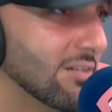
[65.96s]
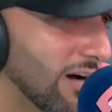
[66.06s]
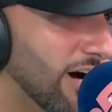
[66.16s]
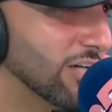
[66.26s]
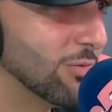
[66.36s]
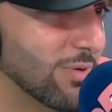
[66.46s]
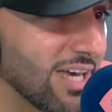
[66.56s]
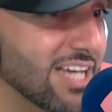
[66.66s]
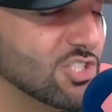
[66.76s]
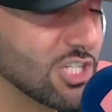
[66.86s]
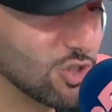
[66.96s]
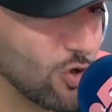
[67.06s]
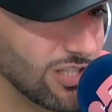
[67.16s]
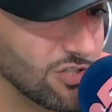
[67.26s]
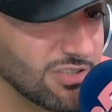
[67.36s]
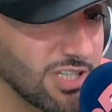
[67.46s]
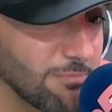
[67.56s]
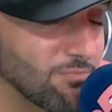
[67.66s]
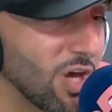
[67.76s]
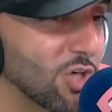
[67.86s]
arguably, has just joined your
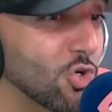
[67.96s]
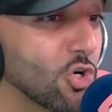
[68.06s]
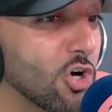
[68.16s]
team. Your